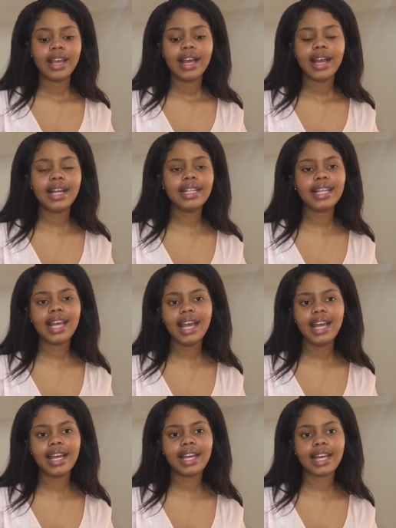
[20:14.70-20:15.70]
and
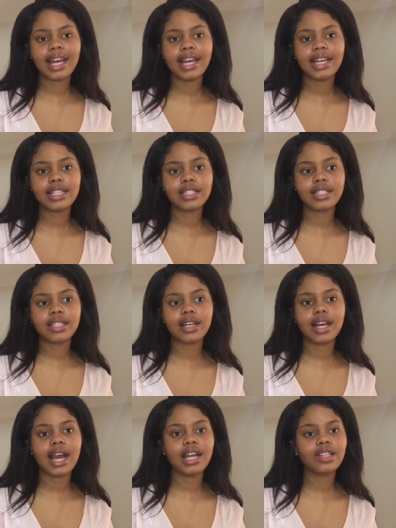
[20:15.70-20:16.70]
yeah guys
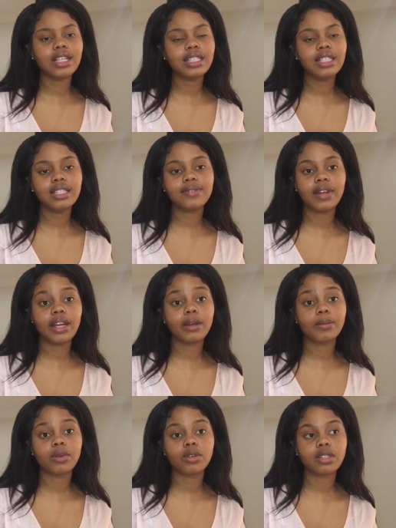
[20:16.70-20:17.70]
hydration is very
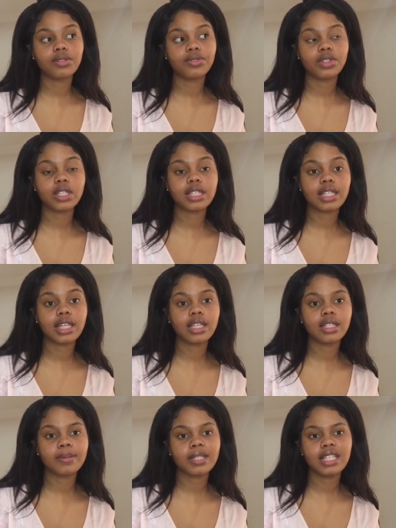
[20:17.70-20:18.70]
important for your skin
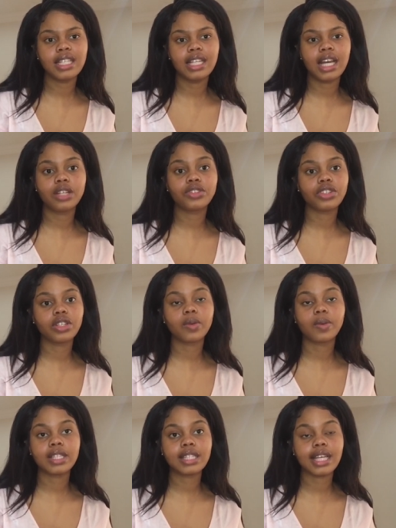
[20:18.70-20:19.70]
especially now during
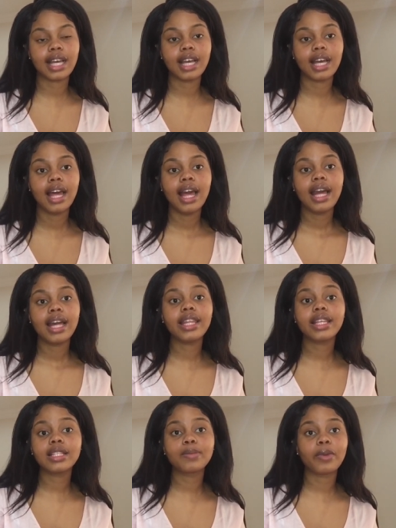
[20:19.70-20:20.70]
winter
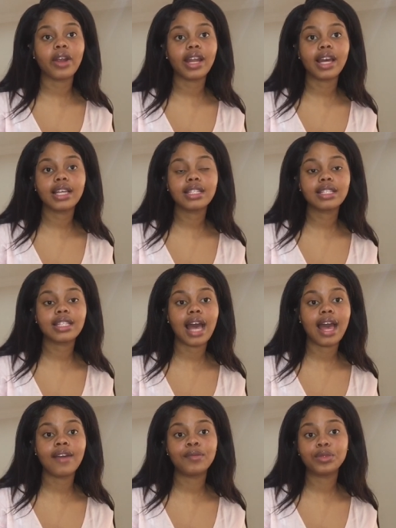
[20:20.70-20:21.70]
these products I
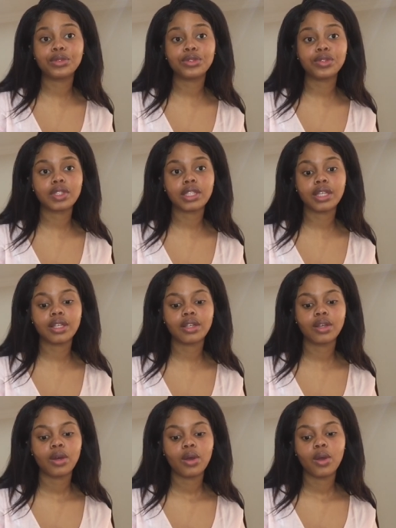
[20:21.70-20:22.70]
have been
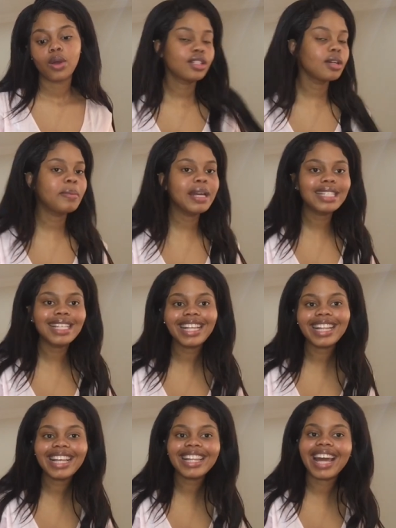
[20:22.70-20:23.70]
using so
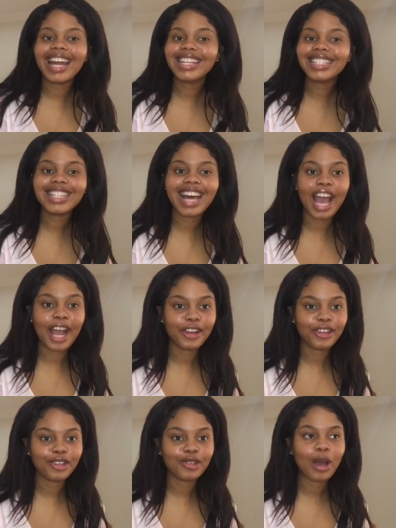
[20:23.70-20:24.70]
basically that is the
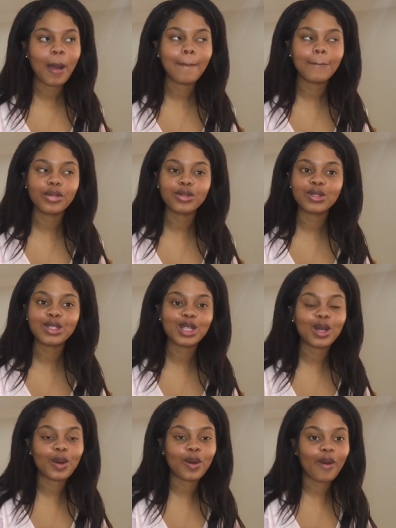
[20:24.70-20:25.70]
Hydro Boost
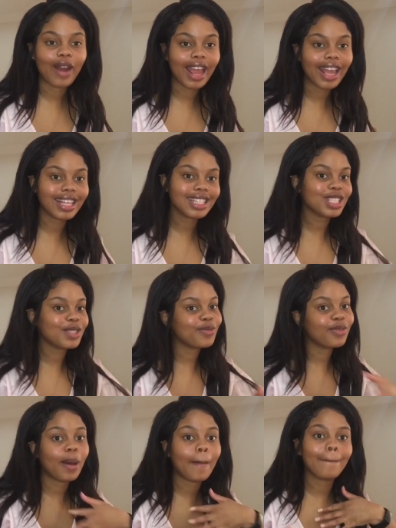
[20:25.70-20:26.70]
range
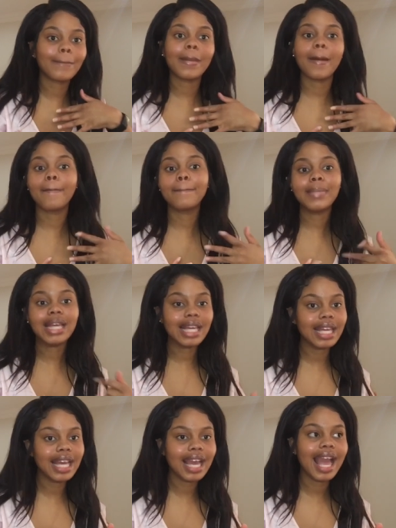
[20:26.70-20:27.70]
from
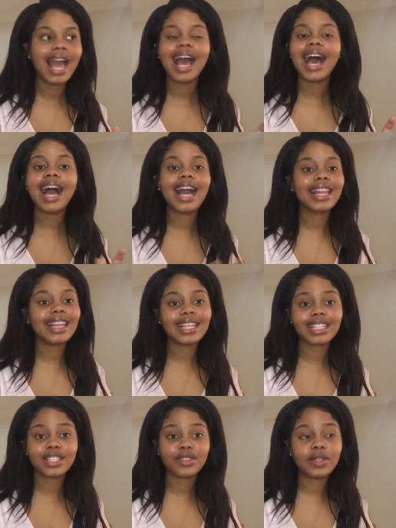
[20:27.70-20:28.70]
me I think
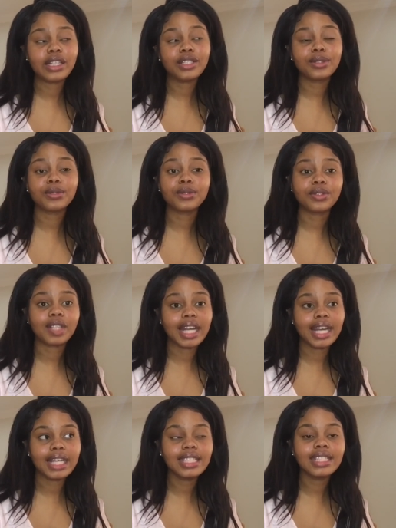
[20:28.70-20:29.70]
it's a really cool
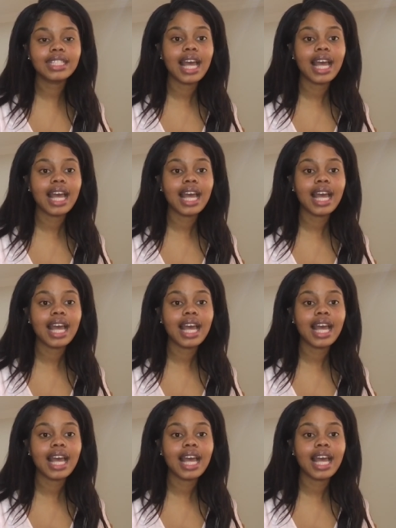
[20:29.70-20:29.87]
range